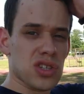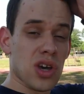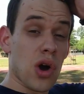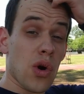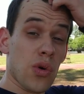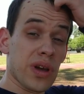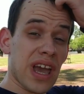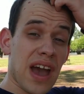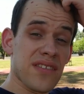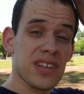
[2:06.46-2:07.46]
So we
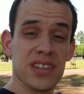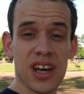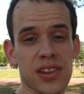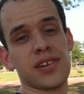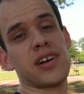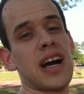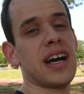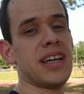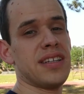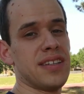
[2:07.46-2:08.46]
have another
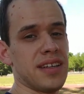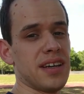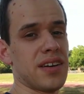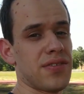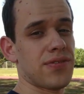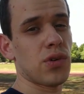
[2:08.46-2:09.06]
idea